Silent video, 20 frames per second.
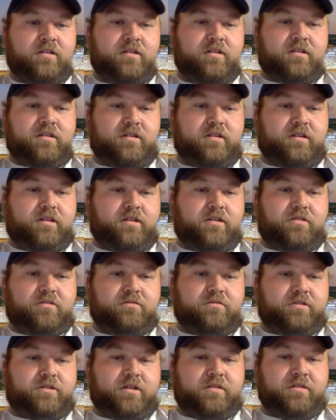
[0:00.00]
They're
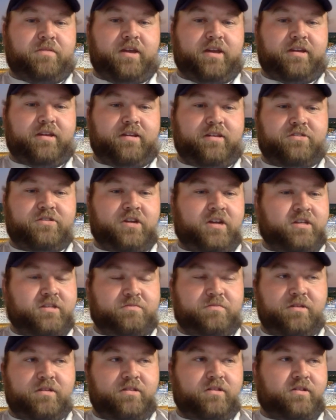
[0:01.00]
going to make an
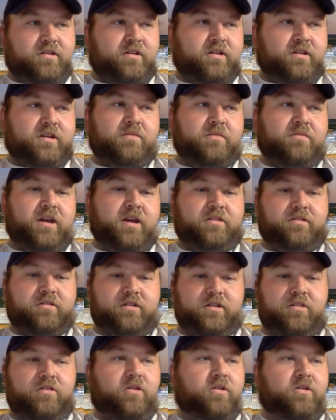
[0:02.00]
adjustment. They're going to come out. They're
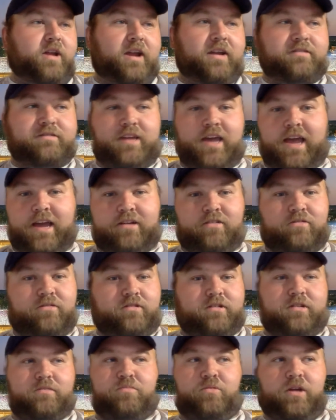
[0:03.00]
going to learn how to tackle.
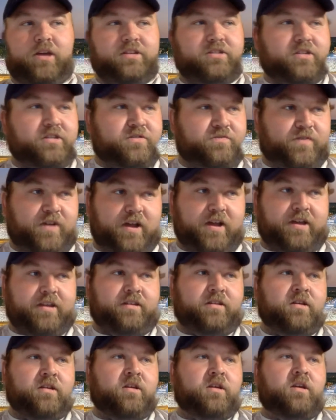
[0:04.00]
They're going to play just
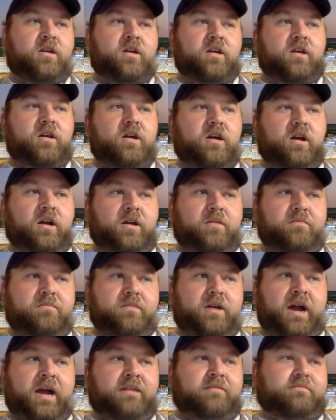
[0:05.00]
fine.
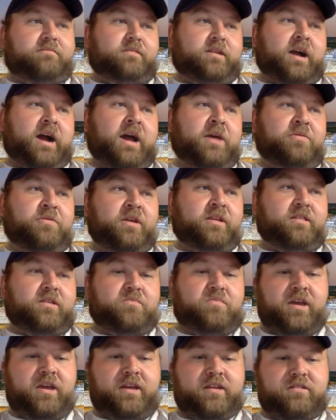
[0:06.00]
I think the
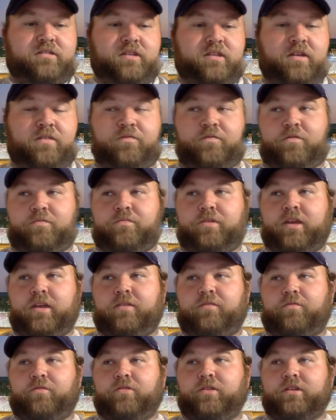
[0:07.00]
biggest thing for me
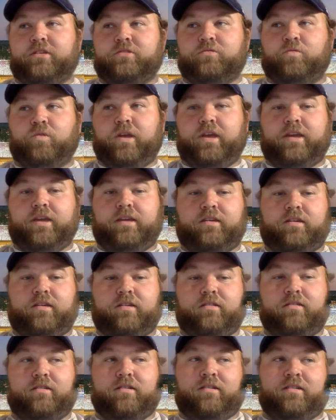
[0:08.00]
for this week,
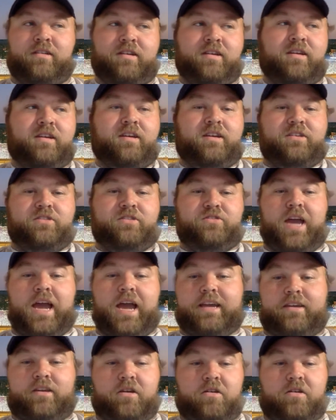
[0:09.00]

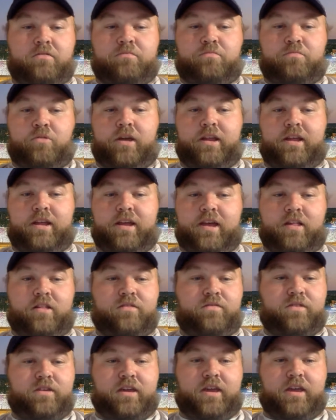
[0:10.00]
Jack Cohn played a hell
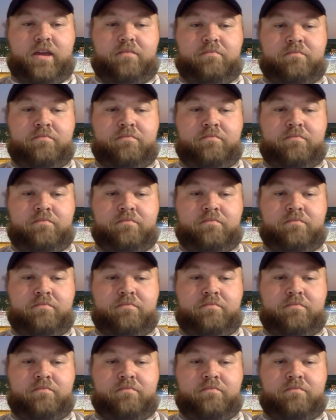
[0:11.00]
of a game.